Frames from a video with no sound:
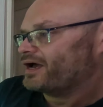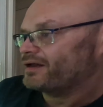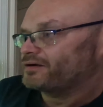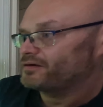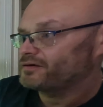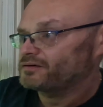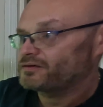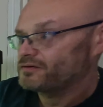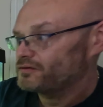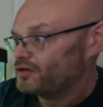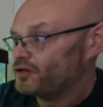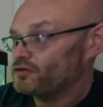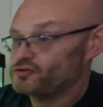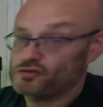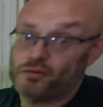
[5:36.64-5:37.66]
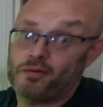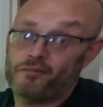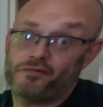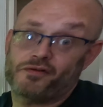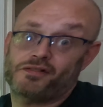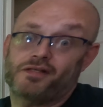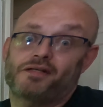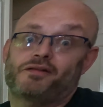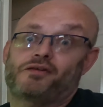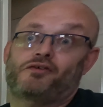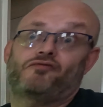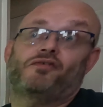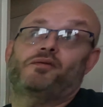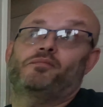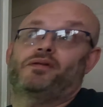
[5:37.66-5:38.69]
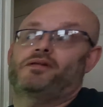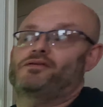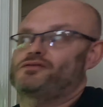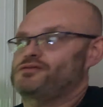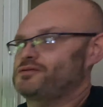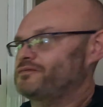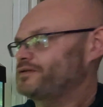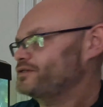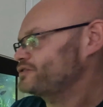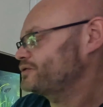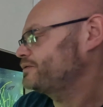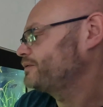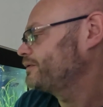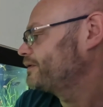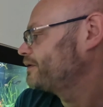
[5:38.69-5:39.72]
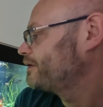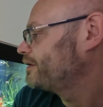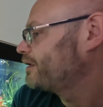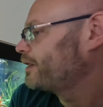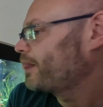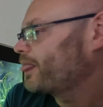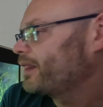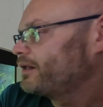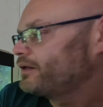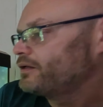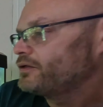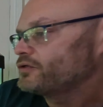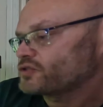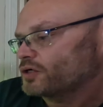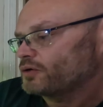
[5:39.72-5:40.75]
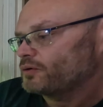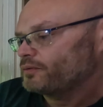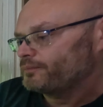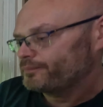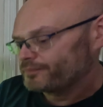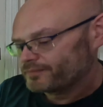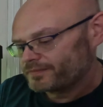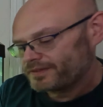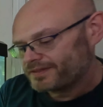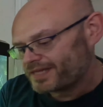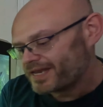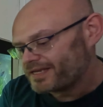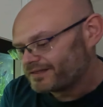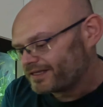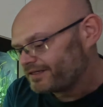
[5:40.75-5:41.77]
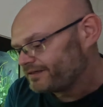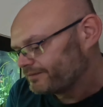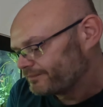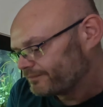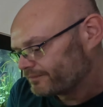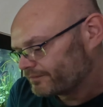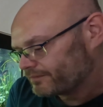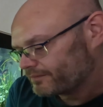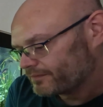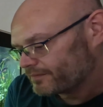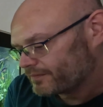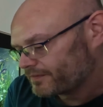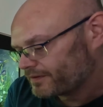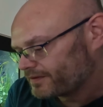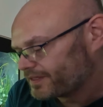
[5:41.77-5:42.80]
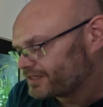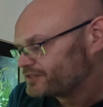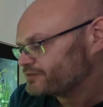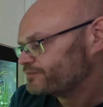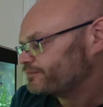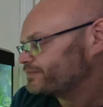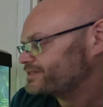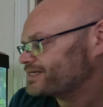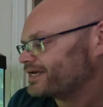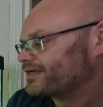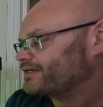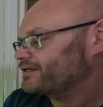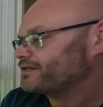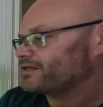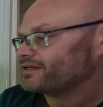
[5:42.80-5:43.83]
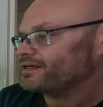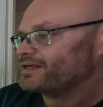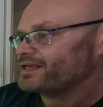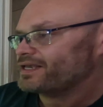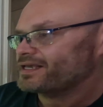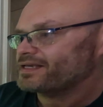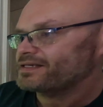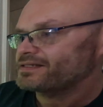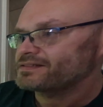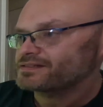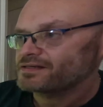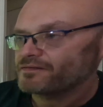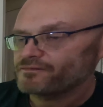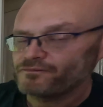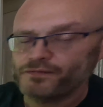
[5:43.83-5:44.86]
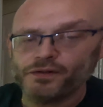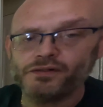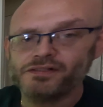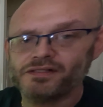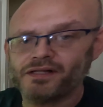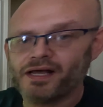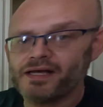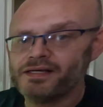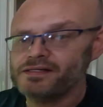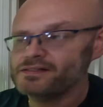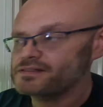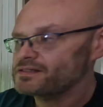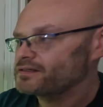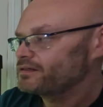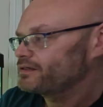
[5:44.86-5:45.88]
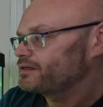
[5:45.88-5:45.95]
and also obviously the green plants love it too. So daily, this tank is fertilized.